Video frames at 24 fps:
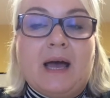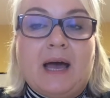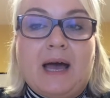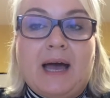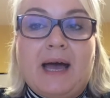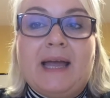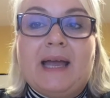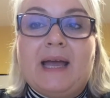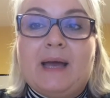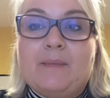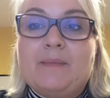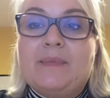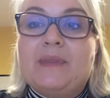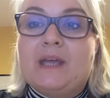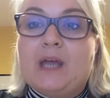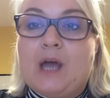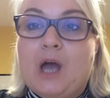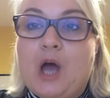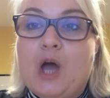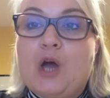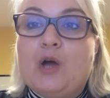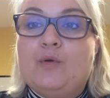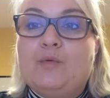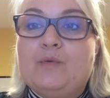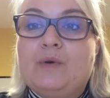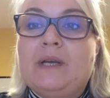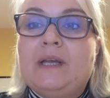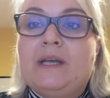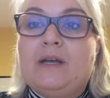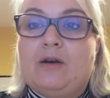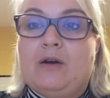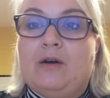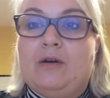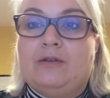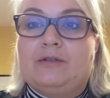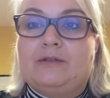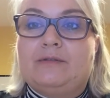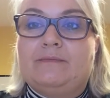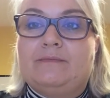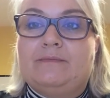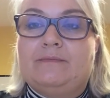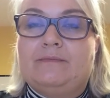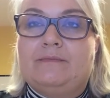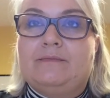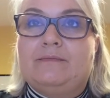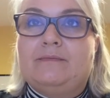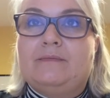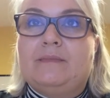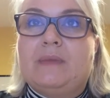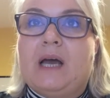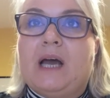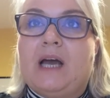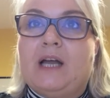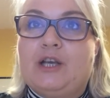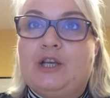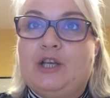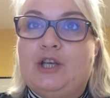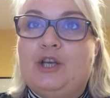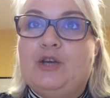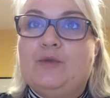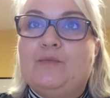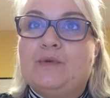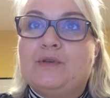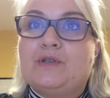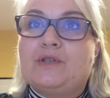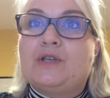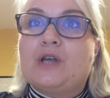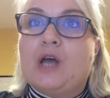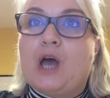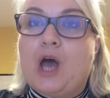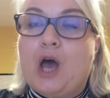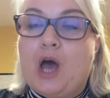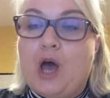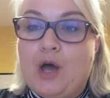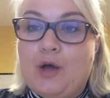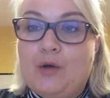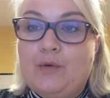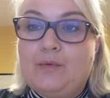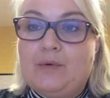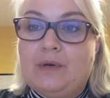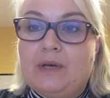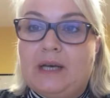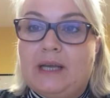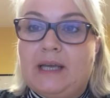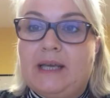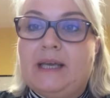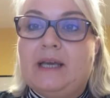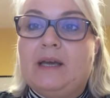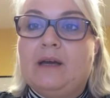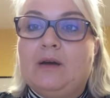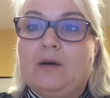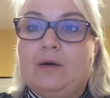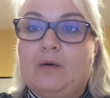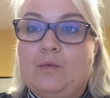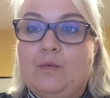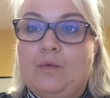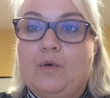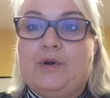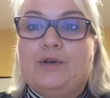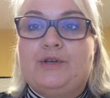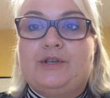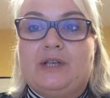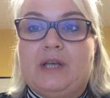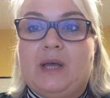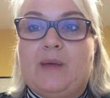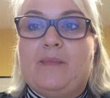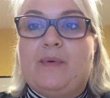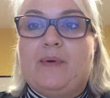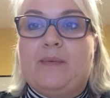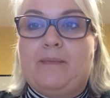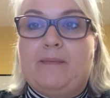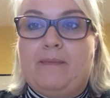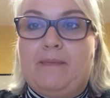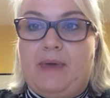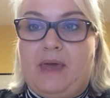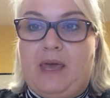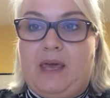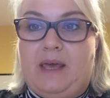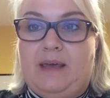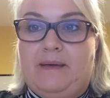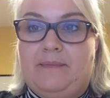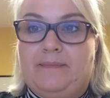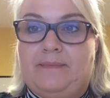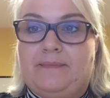I am the only God, and you must only worship me.